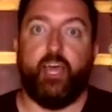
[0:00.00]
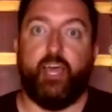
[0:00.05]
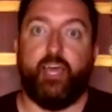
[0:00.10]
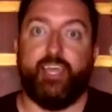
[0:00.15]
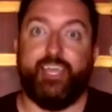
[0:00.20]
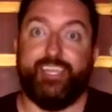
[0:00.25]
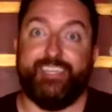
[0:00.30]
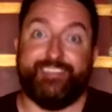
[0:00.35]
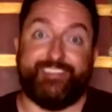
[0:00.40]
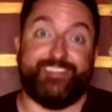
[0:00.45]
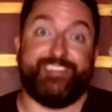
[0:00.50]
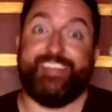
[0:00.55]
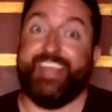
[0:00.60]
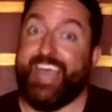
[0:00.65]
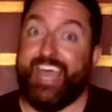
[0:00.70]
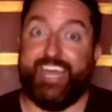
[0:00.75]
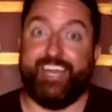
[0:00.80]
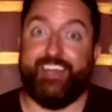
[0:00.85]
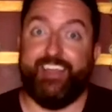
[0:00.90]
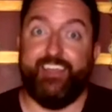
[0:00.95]

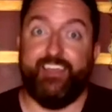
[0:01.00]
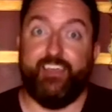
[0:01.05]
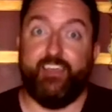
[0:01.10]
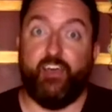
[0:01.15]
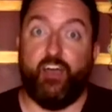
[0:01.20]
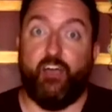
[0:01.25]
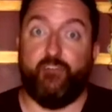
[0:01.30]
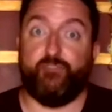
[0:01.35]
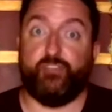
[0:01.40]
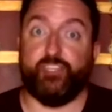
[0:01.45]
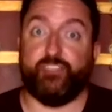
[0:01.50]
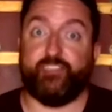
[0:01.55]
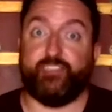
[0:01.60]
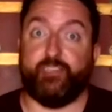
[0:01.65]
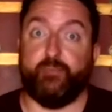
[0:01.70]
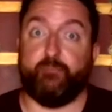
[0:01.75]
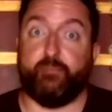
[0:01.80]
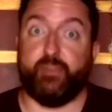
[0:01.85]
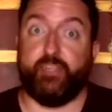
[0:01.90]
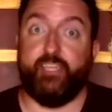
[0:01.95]
instead of just
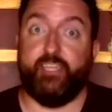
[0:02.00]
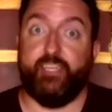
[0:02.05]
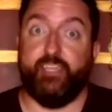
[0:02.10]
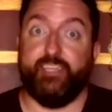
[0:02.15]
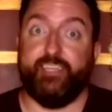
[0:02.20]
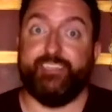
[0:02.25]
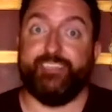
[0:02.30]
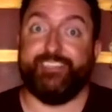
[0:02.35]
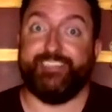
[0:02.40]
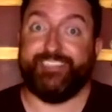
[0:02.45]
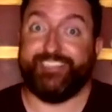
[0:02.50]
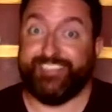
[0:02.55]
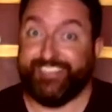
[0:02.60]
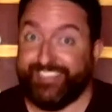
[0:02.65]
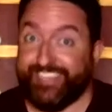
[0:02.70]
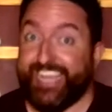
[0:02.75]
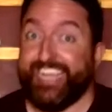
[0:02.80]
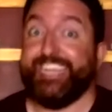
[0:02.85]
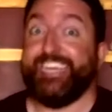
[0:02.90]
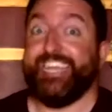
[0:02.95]
simply
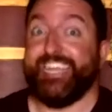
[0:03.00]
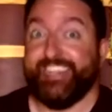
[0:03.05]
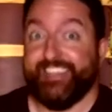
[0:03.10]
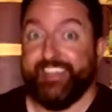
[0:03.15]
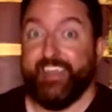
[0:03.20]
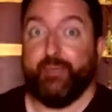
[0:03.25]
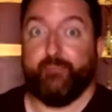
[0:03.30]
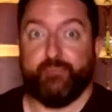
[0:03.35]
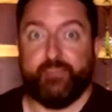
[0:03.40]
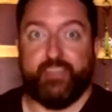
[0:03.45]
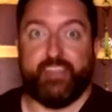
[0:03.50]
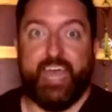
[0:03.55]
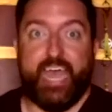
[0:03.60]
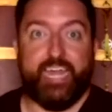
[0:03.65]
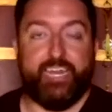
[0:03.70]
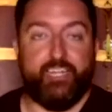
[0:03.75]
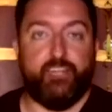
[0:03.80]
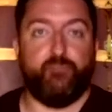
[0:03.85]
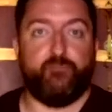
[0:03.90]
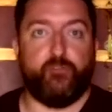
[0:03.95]
sending them to that
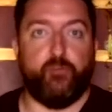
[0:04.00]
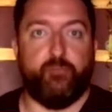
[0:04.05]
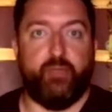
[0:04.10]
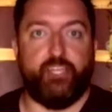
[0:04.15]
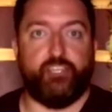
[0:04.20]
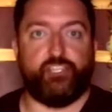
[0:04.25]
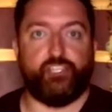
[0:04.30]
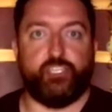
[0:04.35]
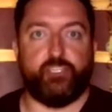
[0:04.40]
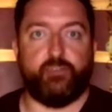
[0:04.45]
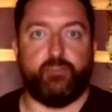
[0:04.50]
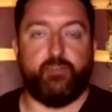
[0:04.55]
information.